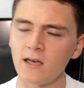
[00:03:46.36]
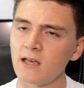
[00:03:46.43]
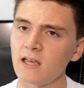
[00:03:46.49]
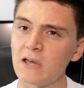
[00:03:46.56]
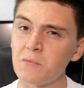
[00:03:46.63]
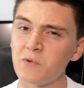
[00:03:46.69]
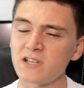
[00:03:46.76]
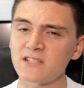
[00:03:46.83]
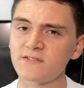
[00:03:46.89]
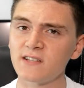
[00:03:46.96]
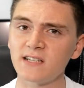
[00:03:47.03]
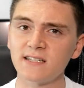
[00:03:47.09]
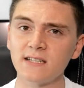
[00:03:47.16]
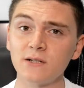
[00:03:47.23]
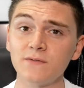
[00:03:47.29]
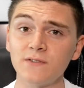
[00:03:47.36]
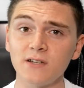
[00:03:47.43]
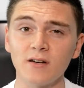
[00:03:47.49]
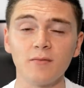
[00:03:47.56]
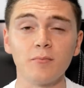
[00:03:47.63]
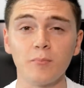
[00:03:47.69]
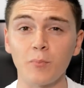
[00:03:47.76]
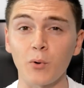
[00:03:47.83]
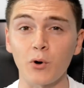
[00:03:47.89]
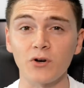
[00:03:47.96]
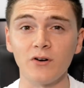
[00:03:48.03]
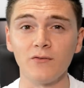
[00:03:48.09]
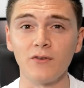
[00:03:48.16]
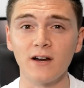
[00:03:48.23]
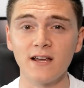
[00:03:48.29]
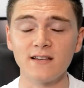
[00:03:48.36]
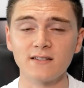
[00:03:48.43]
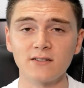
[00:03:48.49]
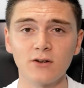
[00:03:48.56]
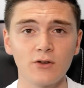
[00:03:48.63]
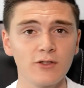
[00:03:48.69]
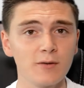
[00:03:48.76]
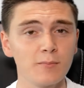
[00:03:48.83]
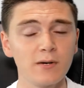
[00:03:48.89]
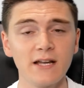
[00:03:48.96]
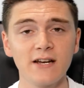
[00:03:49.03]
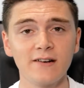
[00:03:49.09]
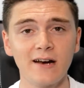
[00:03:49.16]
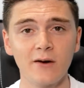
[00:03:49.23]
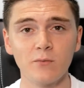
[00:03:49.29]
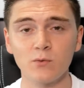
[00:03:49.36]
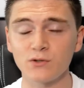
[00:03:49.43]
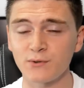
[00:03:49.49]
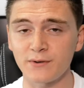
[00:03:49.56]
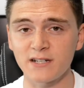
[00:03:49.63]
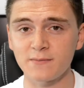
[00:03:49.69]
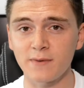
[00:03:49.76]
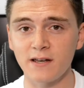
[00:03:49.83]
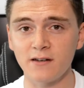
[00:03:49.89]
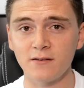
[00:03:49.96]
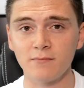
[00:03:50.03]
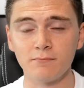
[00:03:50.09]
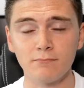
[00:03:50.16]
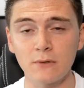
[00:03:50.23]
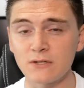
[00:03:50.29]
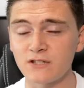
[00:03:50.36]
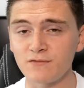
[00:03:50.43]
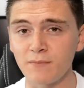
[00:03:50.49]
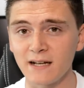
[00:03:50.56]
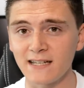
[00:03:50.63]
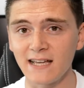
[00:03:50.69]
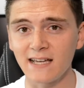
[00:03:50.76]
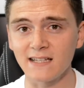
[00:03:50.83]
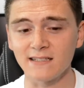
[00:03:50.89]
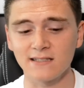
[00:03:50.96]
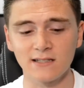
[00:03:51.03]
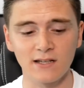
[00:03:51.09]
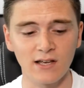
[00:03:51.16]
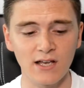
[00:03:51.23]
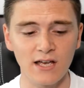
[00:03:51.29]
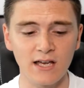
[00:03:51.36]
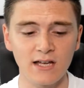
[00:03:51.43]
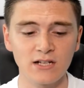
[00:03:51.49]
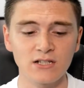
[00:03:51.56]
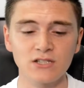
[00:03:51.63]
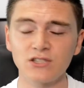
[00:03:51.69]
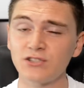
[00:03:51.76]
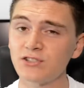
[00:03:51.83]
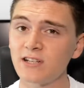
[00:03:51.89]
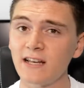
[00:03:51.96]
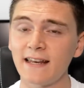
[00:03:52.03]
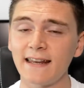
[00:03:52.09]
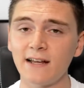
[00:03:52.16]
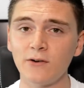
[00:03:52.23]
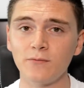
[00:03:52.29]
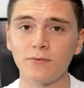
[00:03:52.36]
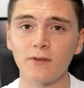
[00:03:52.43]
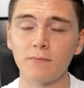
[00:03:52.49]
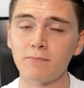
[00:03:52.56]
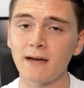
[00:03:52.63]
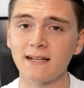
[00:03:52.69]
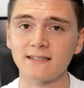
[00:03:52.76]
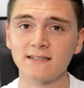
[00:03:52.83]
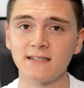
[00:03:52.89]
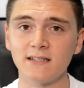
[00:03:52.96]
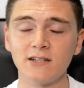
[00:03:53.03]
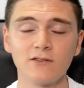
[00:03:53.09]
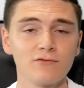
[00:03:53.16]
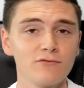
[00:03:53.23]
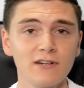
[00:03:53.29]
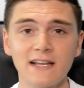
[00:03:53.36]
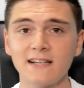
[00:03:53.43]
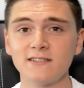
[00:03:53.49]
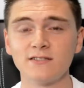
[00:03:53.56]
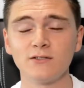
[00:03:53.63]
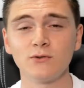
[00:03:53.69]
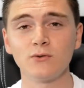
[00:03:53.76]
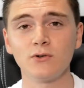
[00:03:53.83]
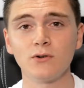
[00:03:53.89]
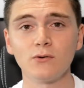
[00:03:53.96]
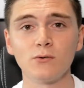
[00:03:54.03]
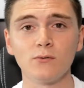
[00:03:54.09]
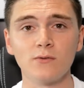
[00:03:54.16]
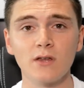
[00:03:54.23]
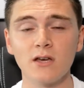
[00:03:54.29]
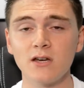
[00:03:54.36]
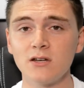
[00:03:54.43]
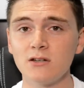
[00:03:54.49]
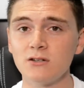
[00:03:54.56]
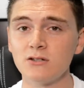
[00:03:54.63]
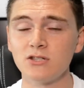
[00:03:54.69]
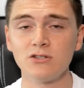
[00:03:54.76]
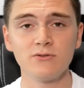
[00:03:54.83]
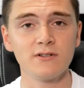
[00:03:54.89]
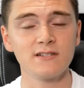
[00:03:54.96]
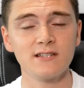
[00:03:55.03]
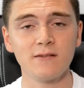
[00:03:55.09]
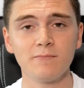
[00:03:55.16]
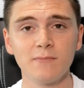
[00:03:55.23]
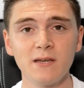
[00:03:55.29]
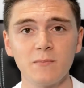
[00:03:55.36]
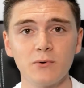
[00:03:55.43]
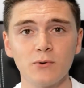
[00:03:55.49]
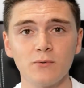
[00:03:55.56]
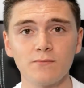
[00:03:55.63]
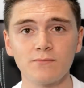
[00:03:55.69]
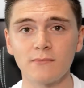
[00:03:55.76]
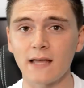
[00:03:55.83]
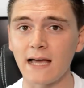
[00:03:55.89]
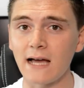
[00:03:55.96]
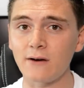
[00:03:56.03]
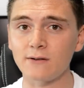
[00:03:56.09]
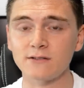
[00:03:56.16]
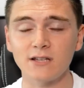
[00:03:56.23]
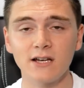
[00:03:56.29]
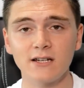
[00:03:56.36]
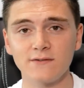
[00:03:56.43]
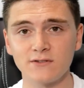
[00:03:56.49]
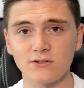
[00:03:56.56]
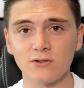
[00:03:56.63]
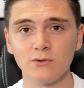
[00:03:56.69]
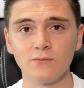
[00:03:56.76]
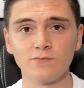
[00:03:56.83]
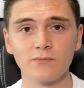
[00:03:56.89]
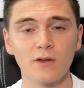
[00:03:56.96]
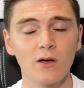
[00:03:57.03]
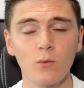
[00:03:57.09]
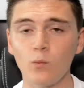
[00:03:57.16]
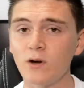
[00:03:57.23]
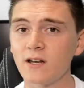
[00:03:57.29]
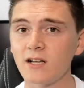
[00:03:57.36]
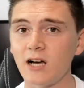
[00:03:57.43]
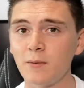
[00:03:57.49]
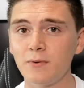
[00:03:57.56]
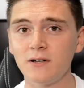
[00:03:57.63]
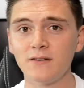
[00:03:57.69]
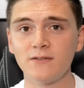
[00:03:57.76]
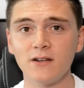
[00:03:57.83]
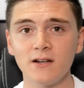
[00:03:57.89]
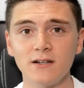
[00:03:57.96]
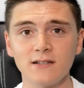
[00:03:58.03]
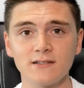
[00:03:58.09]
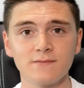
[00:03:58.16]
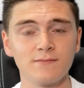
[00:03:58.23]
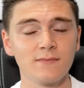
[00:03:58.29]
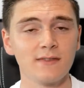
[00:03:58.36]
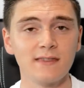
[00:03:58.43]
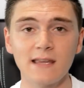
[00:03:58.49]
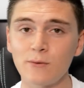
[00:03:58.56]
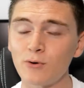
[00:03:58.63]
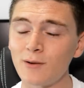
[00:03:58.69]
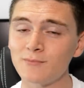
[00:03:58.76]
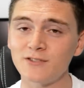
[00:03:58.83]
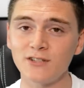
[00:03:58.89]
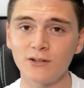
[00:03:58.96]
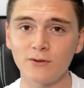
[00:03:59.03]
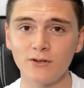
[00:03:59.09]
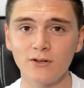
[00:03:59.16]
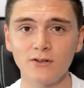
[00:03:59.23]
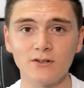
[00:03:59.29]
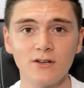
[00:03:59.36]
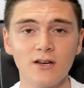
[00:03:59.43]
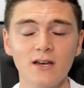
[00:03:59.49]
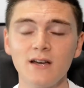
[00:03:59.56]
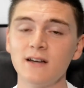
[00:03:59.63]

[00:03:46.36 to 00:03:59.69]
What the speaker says: In West Philadelphia, born and raised, on the playground was where I spent most of my days. Chilling out, maxing, relaxing all cool, shooting some people outside of school, when a couple of guys, they were up to no good,